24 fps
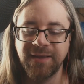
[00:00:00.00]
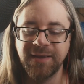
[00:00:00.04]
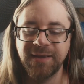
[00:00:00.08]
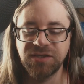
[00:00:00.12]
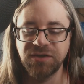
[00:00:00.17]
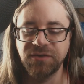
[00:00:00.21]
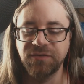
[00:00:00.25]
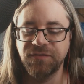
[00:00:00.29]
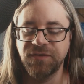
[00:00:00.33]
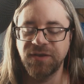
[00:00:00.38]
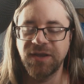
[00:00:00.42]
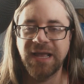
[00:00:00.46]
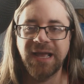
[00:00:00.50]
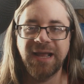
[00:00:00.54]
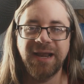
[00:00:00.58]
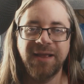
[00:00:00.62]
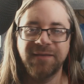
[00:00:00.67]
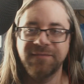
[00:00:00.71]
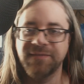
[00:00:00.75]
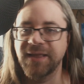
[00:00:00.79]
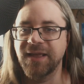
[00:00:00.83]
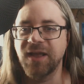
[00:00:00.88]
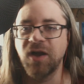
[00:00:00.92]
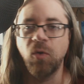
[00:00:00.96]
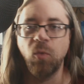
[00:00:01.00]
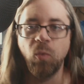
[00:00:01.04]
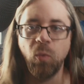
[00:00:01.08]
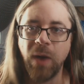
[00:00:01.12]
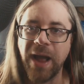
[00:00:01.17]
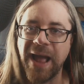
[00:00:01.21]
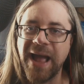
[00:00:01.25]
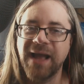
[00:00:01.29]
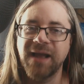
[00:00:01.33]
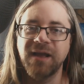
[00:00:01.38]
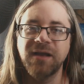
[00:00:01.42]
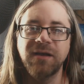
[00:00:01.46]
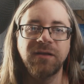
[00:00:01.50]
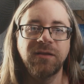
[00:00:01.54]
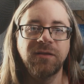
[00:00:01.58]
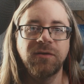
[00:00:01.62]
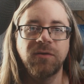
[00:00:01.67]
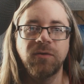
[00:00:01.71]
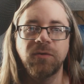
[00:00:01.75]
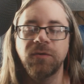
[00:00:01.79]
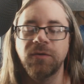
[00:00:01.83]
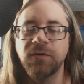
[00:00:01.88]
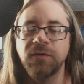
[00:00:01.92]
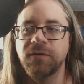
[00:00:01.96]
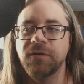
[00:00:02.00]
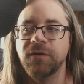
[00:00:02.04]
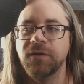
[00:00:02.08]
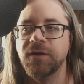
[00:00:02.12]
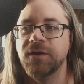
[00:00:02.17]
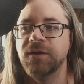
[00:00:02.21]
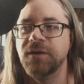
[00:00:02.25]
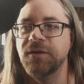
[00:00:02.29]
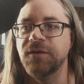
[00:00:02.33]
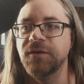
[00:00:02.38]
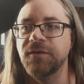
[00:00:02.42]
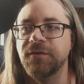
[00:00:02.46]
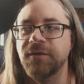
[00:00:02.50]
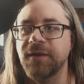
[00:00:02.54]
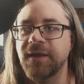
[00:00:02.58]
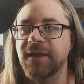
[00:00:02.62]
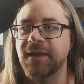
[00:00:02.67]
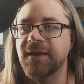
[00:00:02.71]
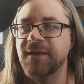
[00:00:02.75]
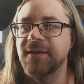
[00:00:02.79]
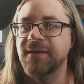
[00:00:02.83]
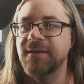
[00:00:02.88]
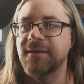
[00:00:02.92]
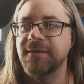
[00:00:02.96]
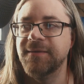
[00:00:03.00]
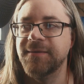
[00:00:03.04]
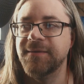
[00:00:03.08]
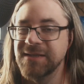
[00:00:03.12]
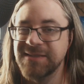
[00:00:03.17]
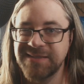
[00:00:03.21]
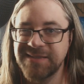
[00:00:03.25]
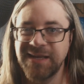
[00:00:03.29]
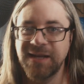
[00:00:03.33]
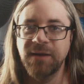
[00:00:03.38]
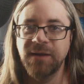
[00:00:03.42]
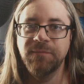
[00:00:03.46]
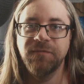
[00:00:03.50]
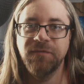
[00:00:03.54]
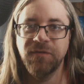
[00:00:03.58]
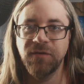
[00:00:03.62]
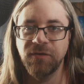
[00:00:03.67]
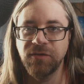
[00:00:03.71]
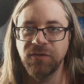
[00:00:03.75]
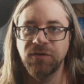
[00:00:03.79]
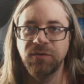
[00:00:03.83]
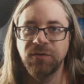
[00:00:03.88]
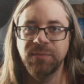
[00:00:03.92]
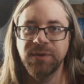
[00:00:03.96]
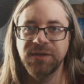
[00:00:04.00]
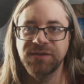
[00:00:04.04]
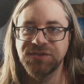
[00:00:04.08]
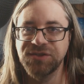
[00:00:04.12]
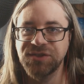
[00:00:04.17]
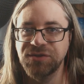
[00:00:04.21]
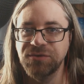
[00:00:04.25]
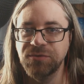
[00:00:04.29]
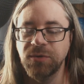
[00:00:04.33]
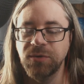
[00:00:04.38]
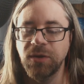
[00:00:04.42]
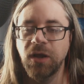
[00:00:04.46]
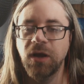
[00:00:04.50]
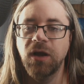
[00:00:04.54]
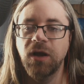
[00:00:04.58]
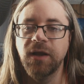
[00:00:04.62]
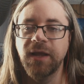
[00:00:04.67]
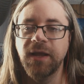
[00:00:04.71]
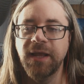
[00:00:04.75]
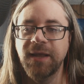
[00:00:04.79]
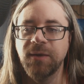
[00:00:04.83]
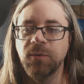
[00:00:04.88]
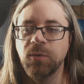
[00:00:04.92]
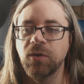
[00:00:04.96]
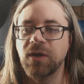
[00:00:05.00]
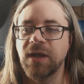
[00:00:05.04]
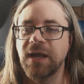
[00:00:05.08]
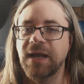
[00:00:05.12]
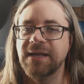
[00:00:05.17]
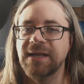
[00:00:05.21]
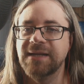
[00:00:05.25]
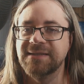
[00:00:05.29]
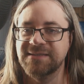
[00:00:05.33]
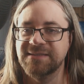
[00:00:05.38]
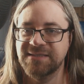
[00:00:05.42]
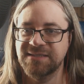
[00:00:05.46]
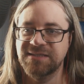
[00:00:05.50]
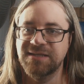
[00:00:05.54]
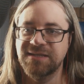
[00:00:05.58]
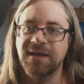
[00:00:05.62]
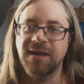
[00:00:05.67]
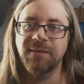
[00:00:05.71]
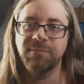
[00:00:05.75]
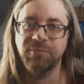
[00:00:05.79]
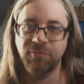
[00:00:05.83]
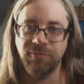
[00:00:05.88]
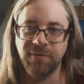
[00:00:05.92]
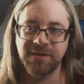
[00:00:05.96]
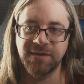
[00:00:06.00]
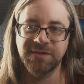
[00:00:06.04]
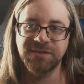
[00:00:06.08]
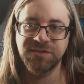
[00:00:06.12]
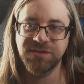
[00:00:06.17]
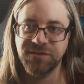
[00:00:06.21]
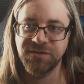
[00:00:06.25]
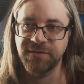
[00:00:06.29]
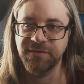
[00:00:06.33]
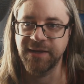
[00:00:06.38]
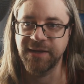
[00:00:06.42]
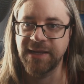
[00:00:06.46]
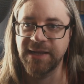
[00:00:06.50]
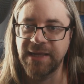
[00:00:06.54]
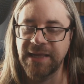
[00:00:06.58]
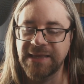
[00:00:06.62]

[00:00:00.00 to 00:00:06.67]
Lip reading: So if you kind of have like a waggle or you're in a setup for a little bit too long, it will kind of stop registering it.